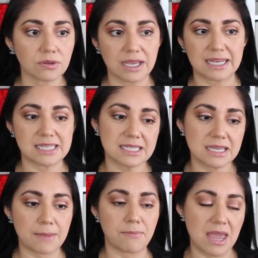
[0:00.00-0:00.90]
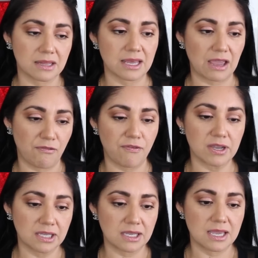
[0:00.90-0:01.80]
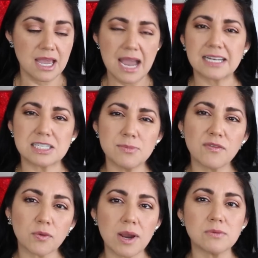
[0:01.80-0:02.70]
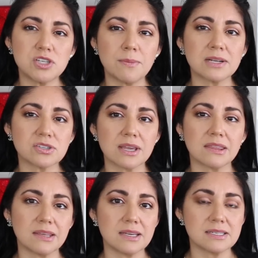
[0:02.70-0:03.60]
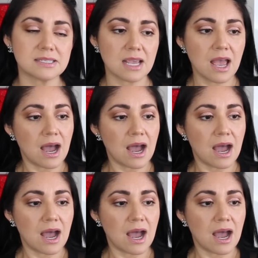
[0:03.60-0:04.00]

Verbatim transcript: Like it doesn't make like a funky, doesn't move around too much like this.